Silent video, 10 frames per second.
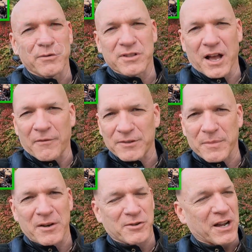who's the office
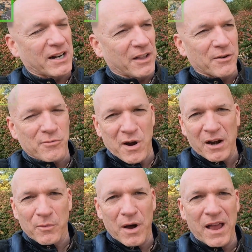manager, got on there
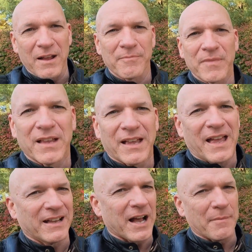right away
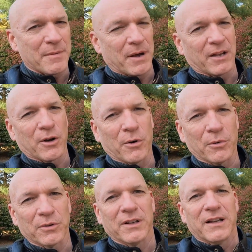and got me my
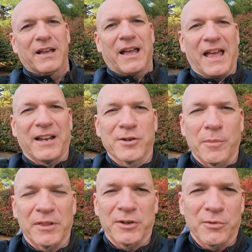code and
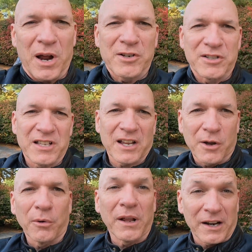told me the directions that
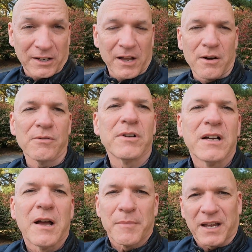code had to go,
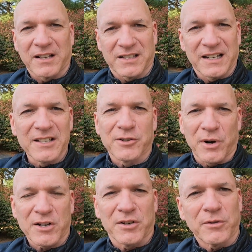because it is
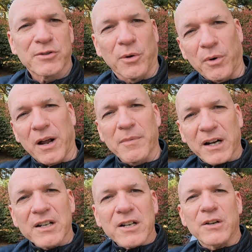directional. So what I'm
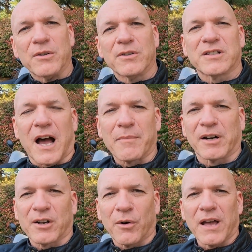gonna do is I'm
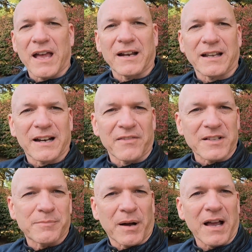gonna go ahead and get on
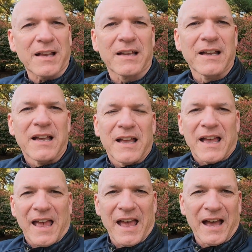this bike,
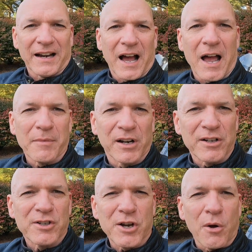and I'm
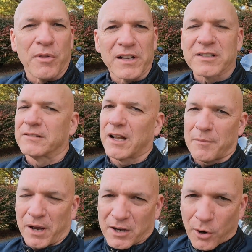gonna show this,
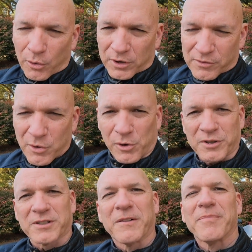not my code of
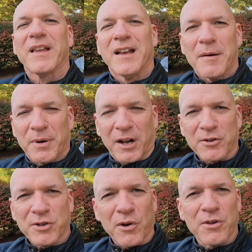course, but I'll
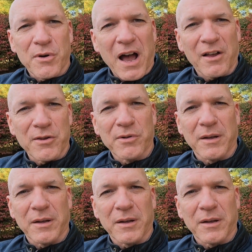show you how you